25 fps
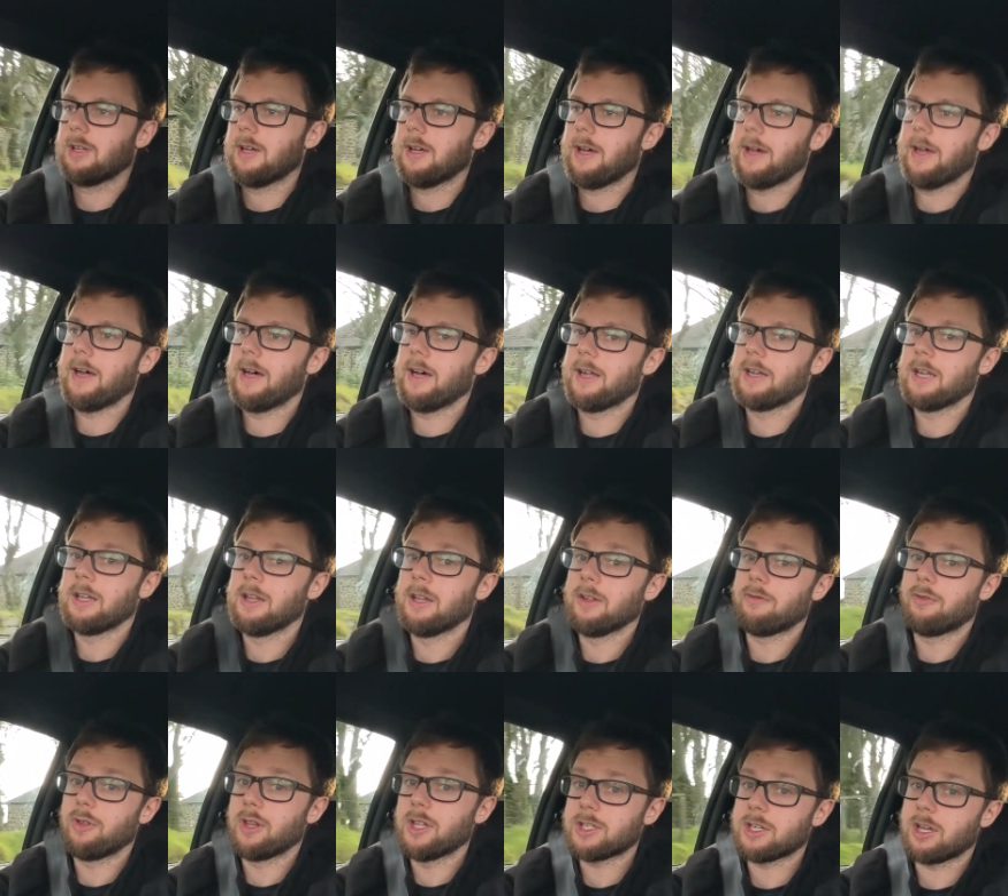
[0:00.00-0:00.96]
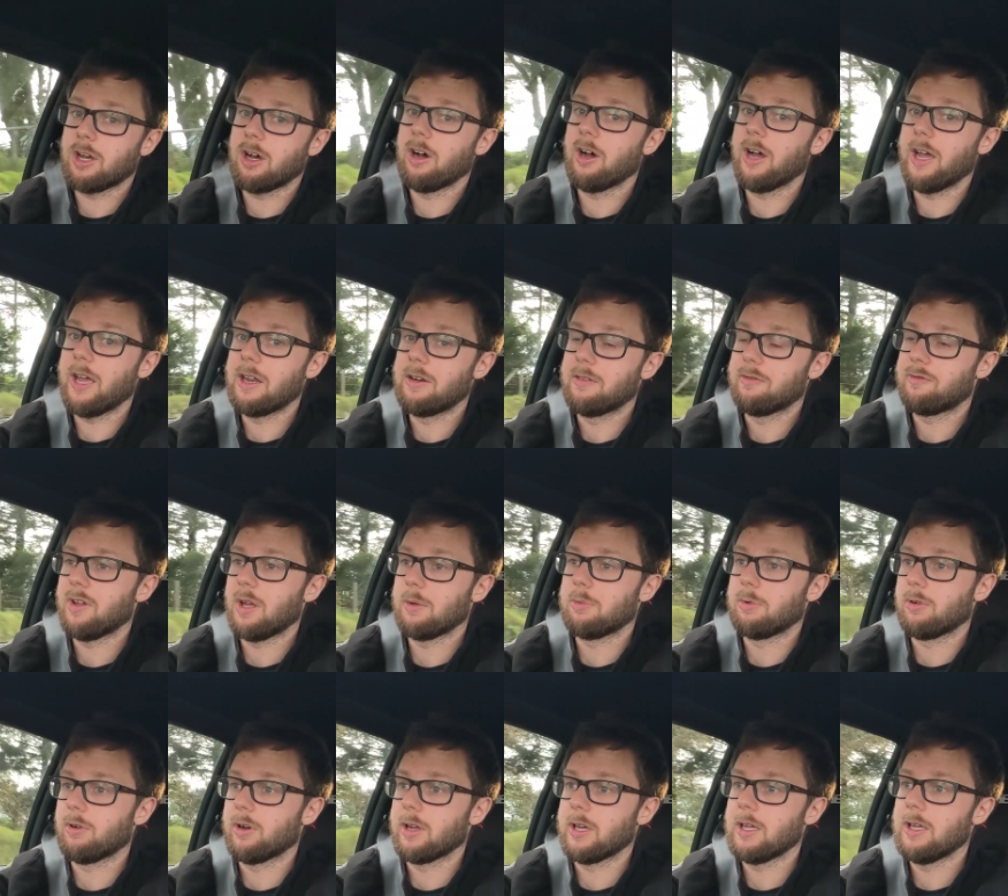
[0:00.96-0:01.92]
And for this car in
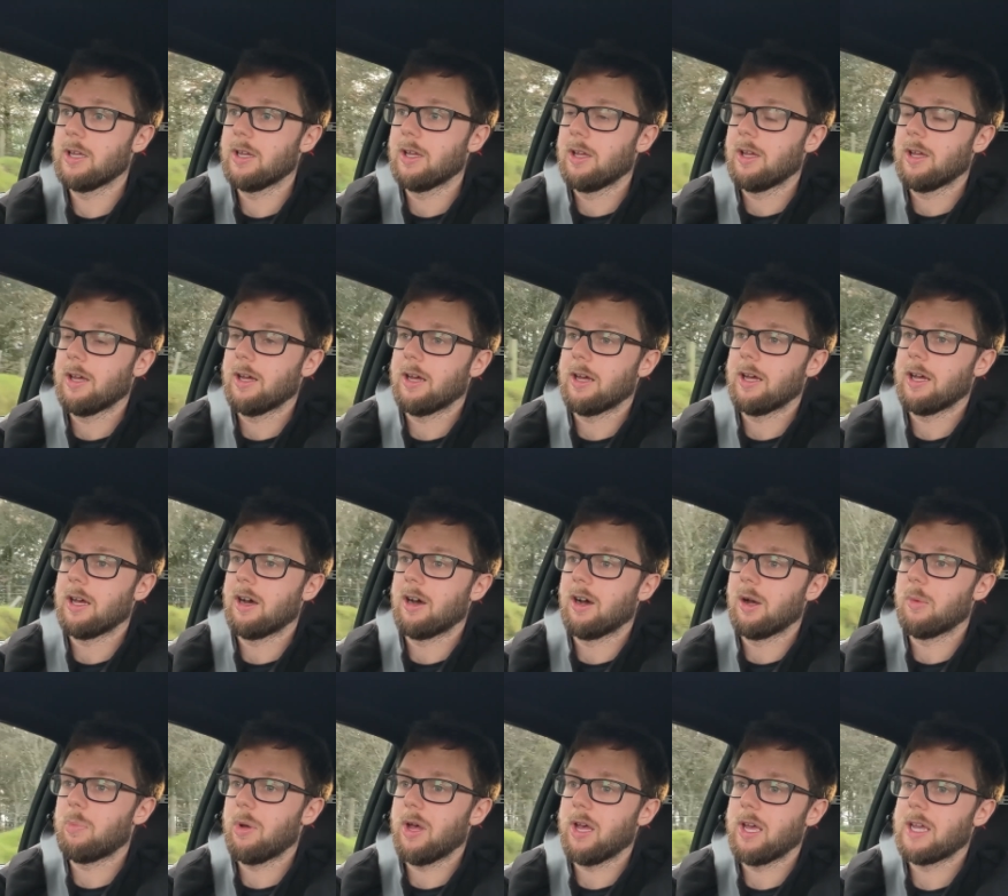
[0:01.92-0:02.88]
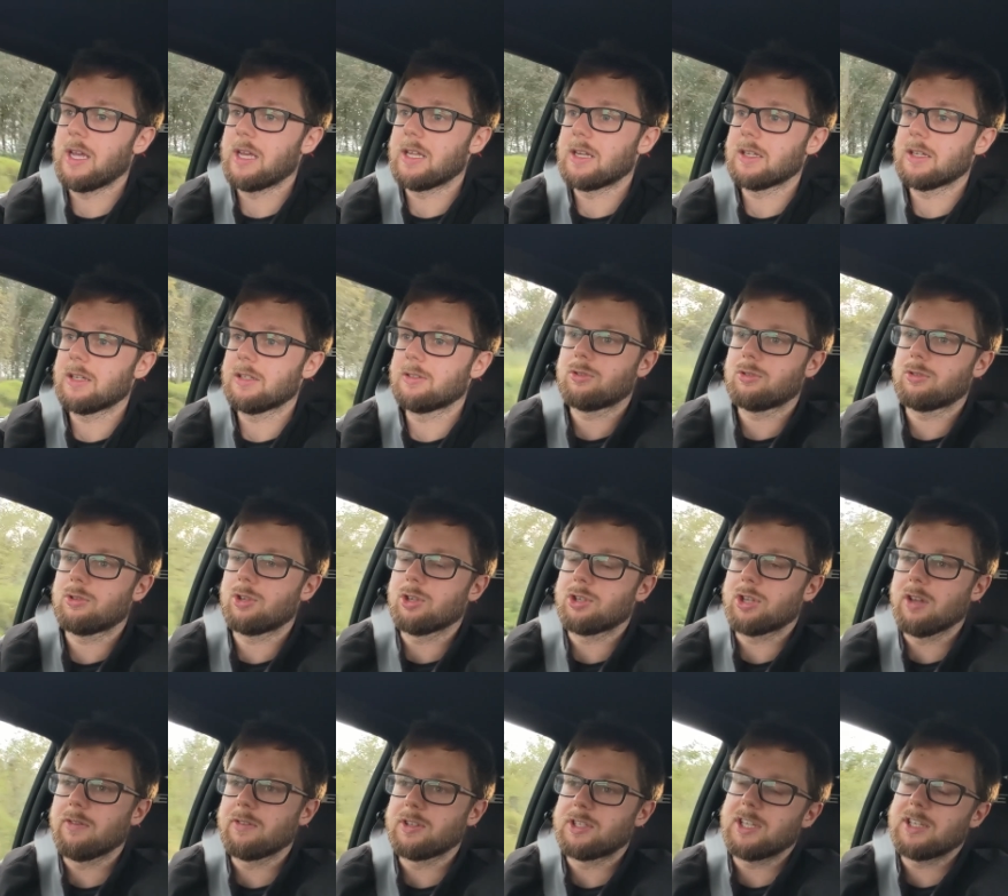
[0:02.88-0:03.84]
February, I paid
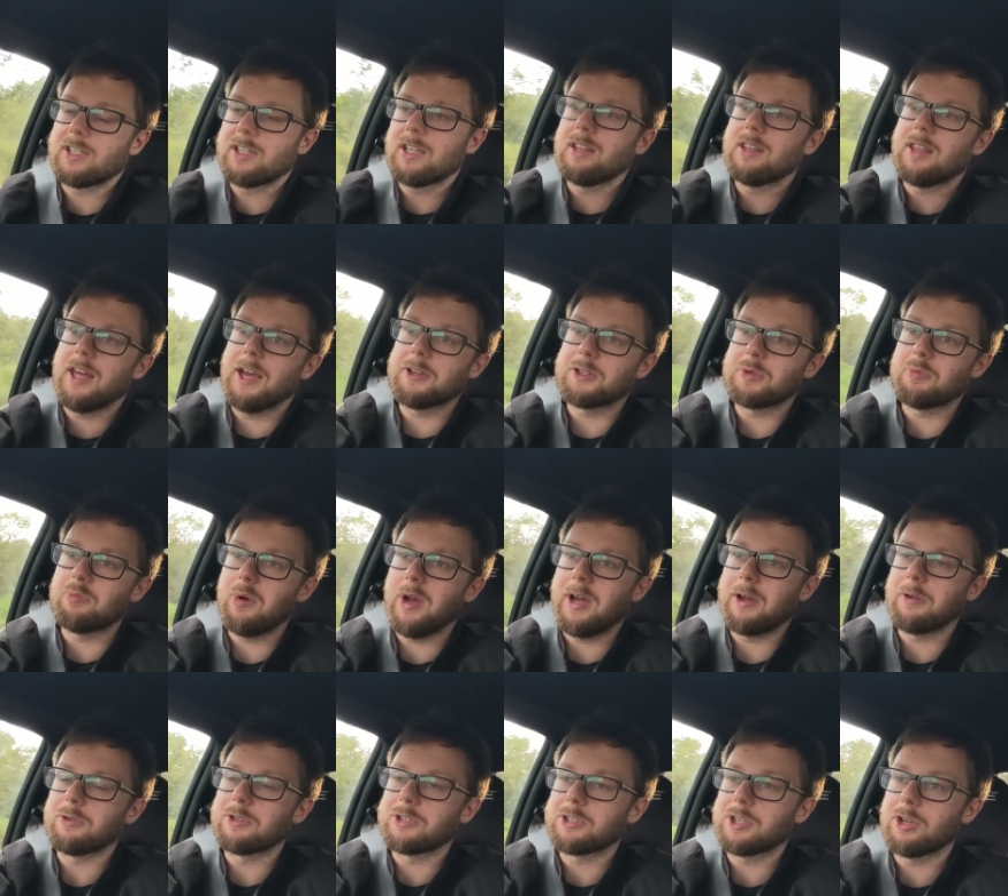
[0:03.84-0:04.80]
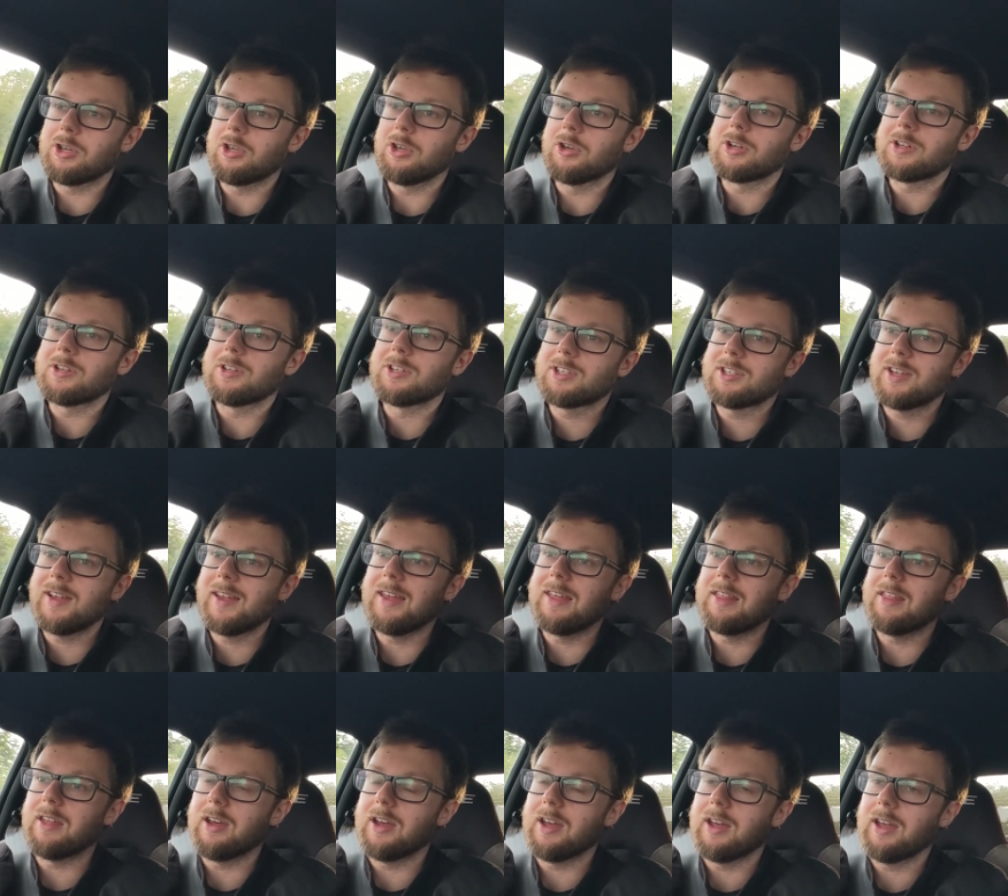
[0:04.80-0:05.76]
just over £16,000. So you could
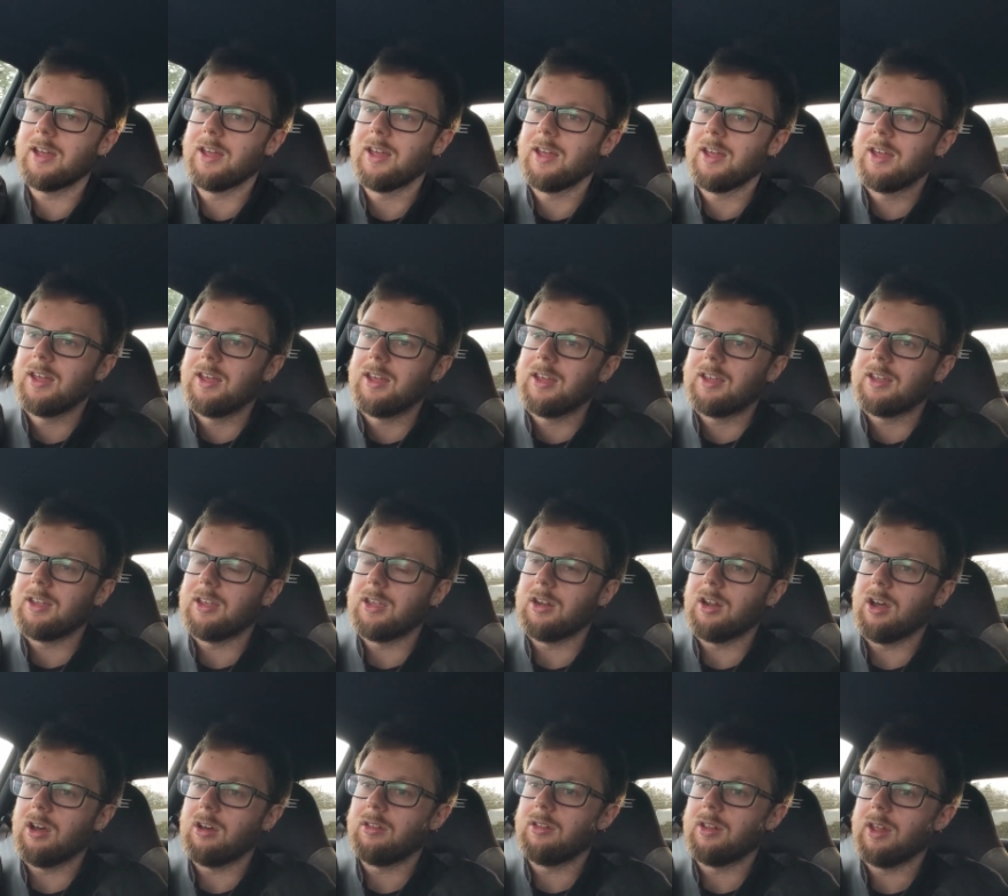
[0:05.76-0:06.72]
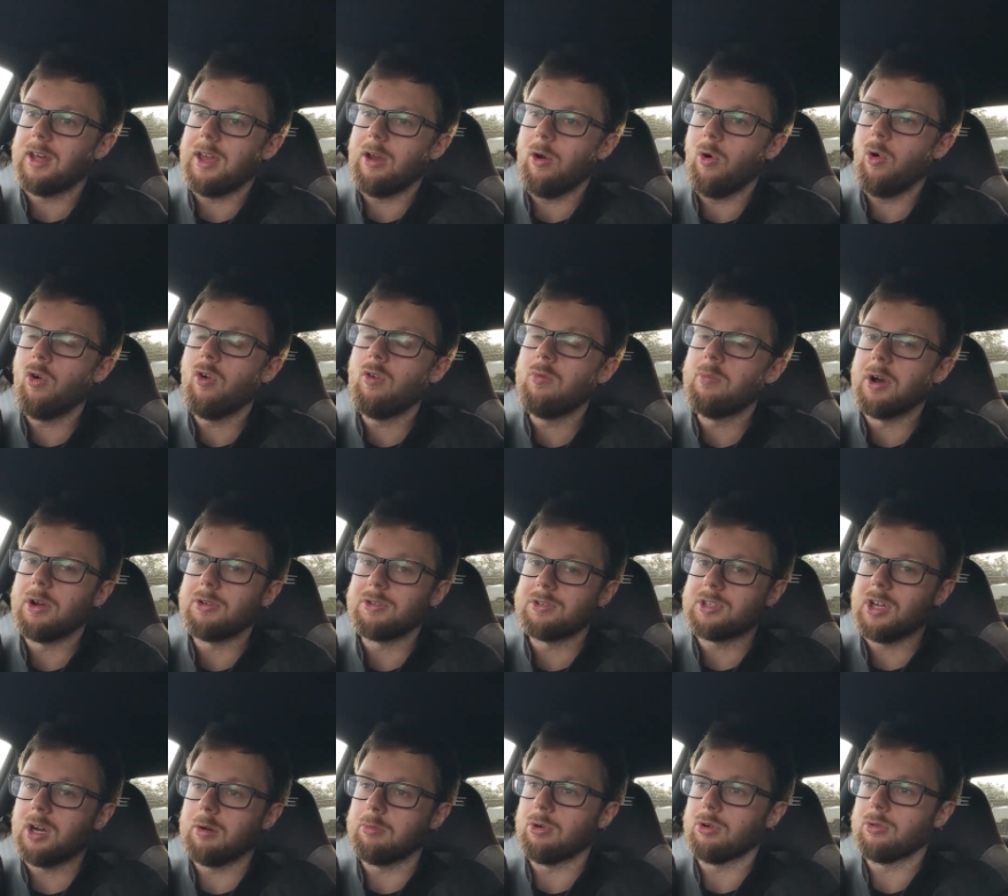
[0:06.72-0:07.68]
see that, you know, they
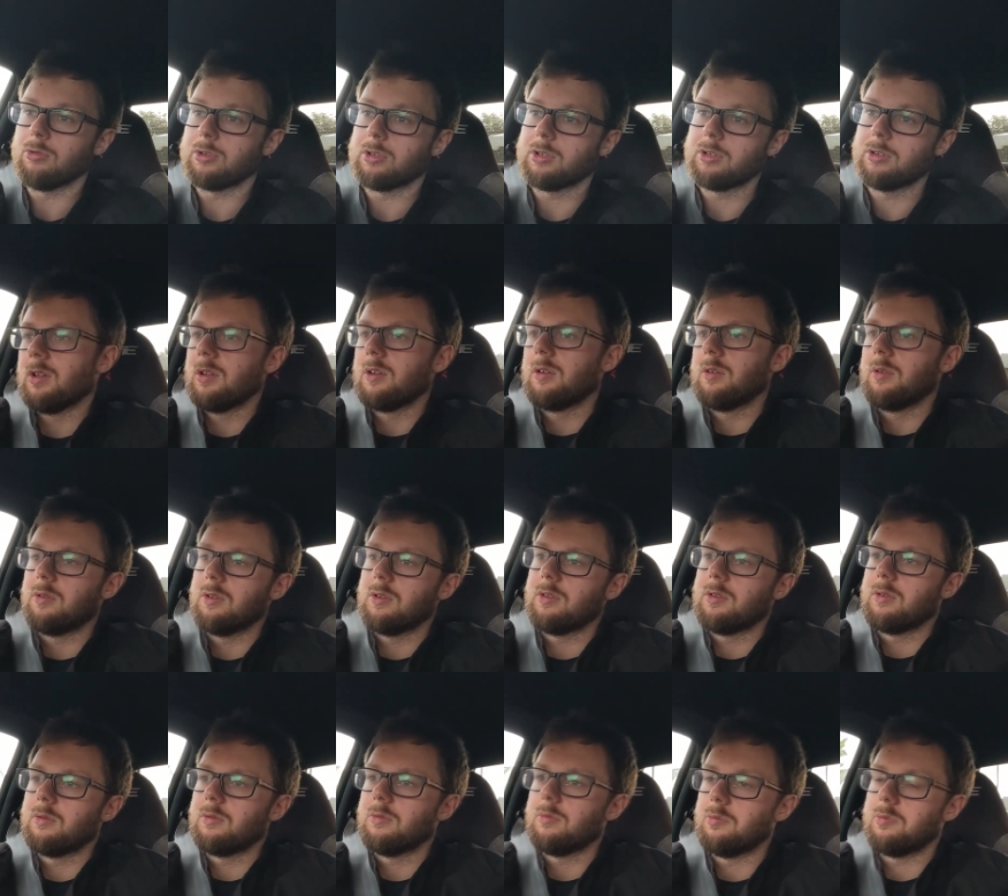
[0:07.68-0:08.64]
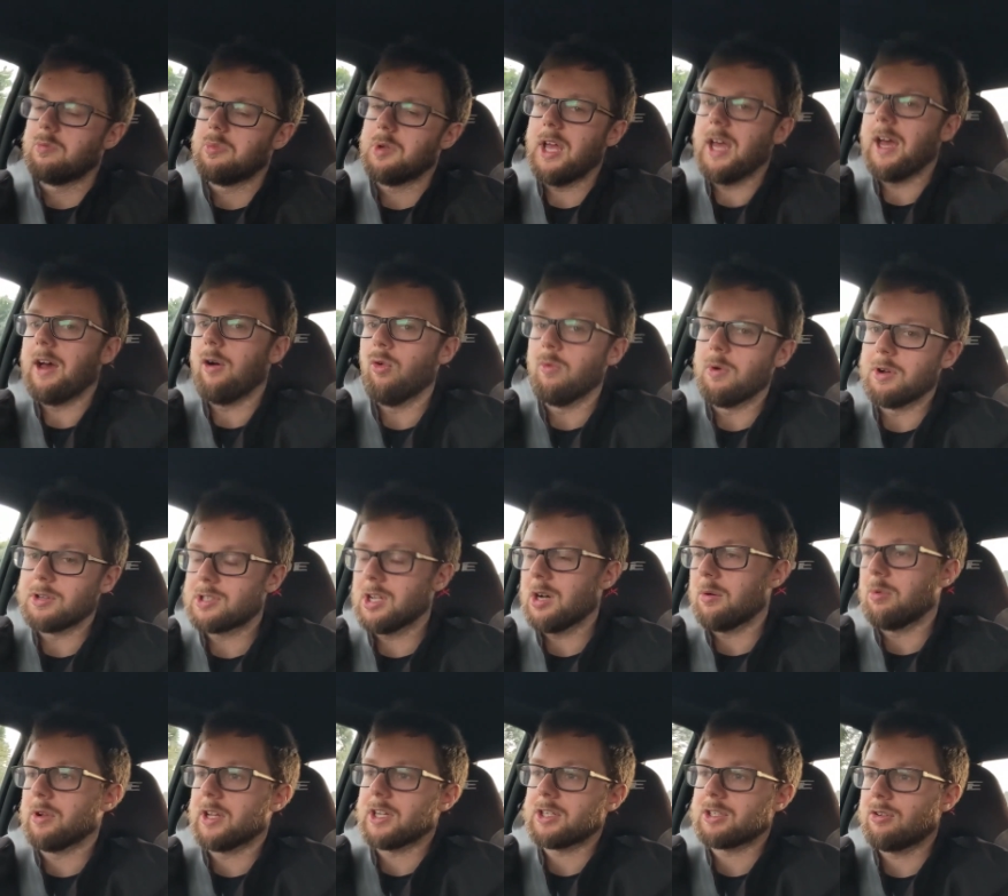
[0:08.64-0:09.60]
almost doubled. But yeah, almost
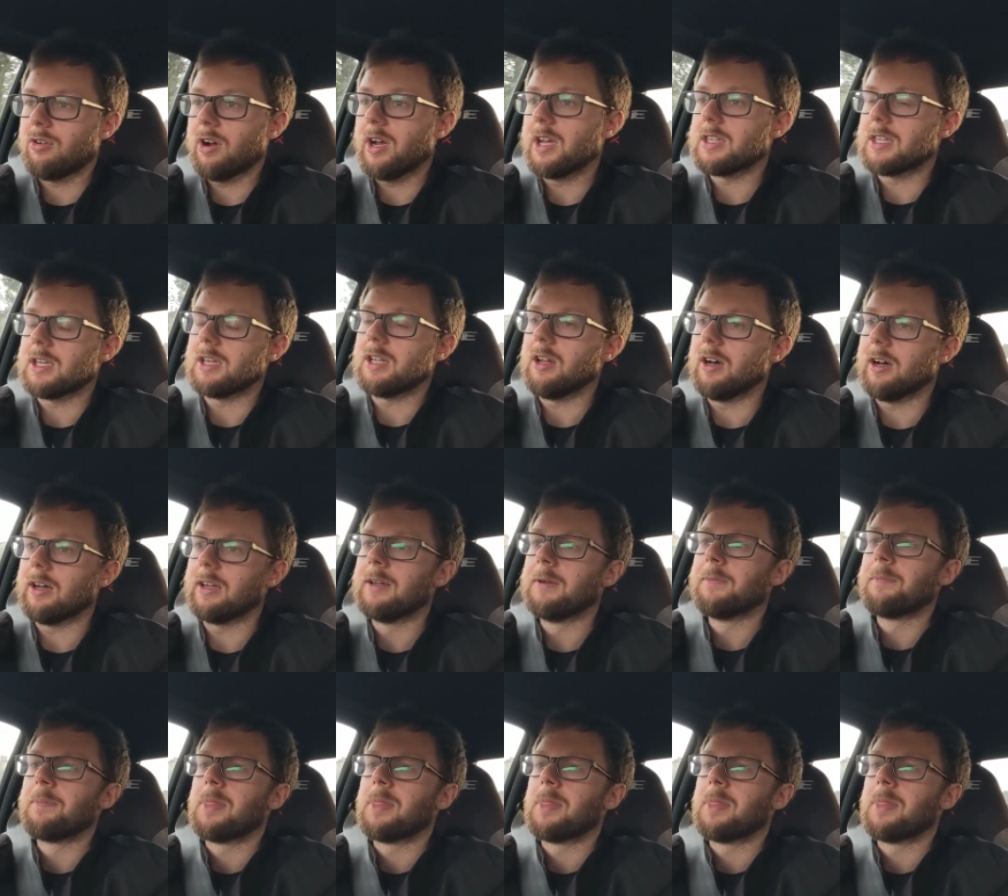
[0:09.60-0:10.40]
doubled. That's crazy. Like,